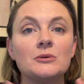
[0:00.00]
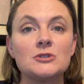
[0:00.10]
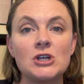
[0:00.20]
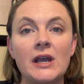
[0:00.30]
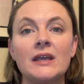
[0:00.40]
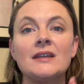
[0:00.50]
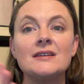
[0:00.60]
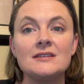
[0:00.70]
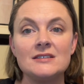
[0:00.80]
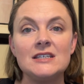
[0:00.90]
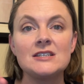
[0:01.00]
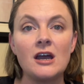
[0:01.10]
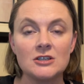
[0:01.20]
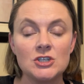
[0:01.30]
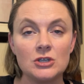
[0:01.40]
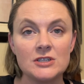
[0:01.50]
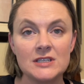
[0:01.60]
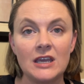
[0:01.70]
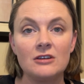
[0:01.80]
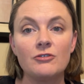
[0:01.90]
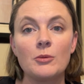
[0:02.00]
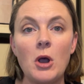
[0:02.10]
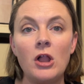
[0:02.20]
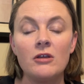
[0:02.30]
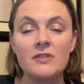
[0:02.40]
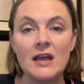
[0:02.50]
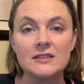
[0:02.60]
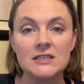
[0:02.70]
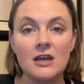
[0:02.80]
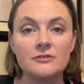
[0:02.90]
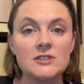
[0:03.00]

try and detox your skin from all of that stuff.